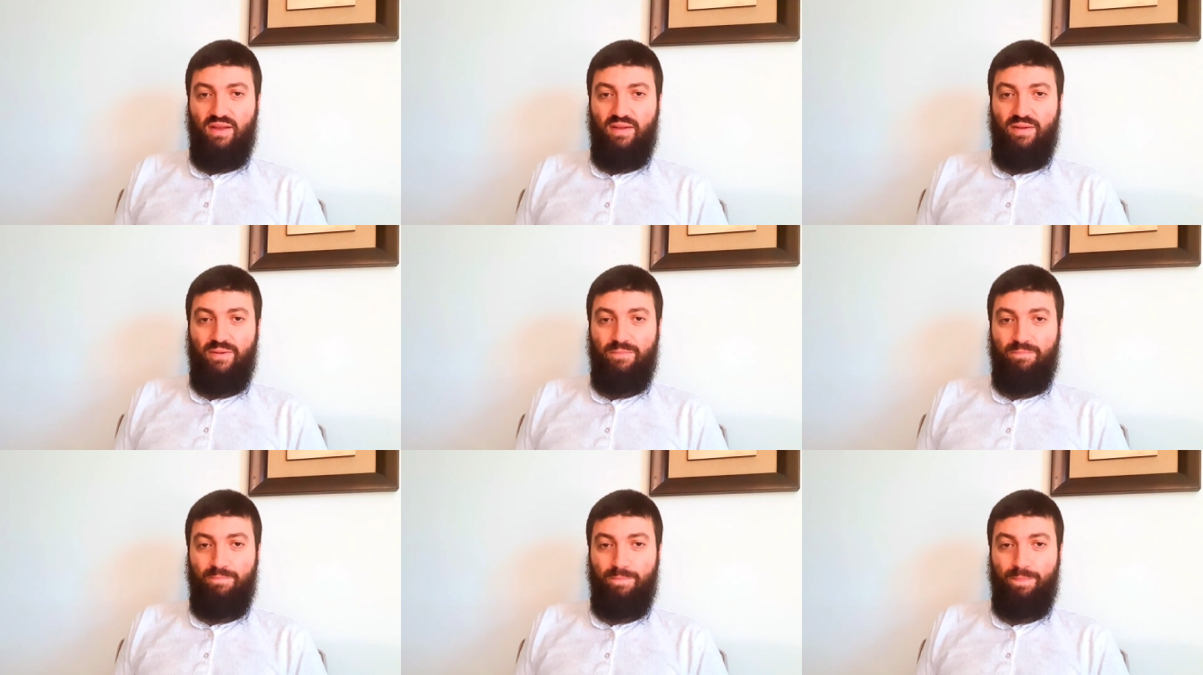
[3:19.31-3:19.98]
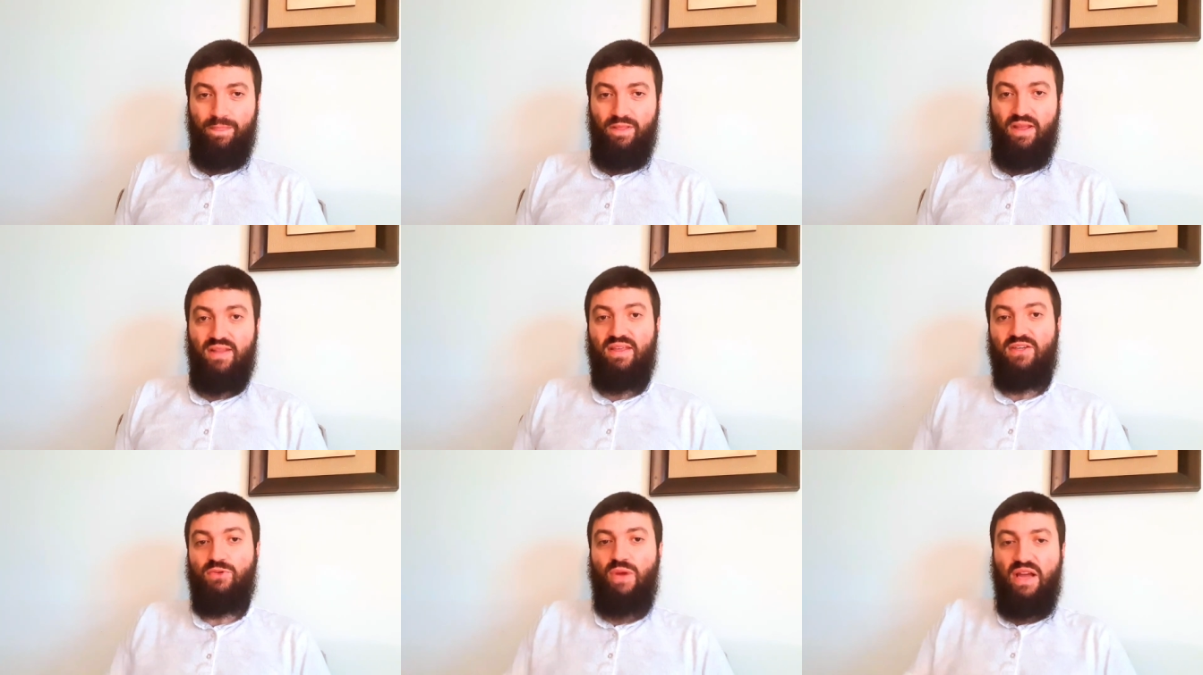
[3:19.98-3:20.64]
um,
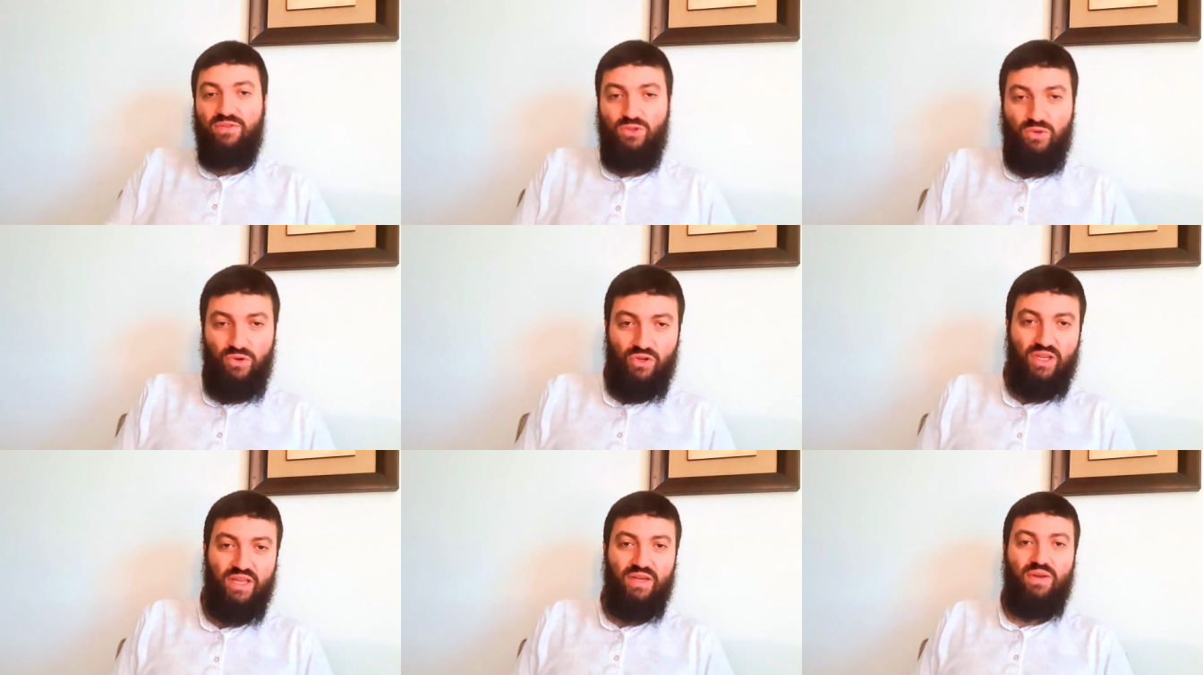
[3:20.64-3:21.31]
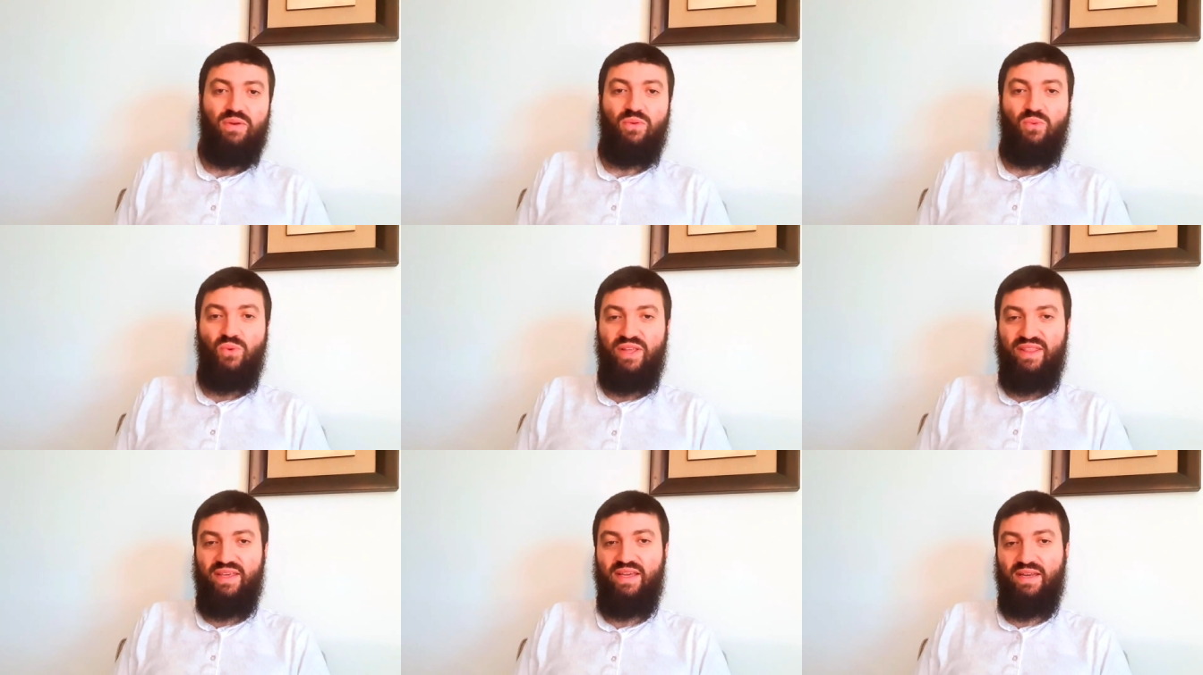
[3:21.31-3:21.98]
that we have to look in
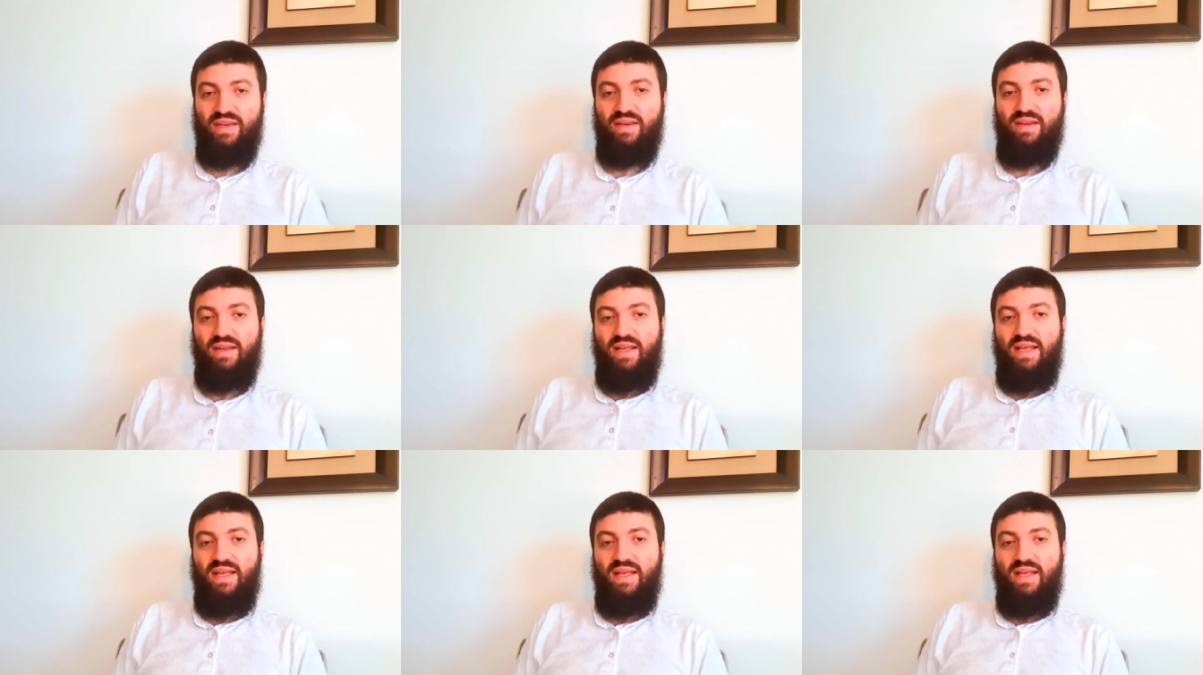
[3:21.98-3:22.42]
within,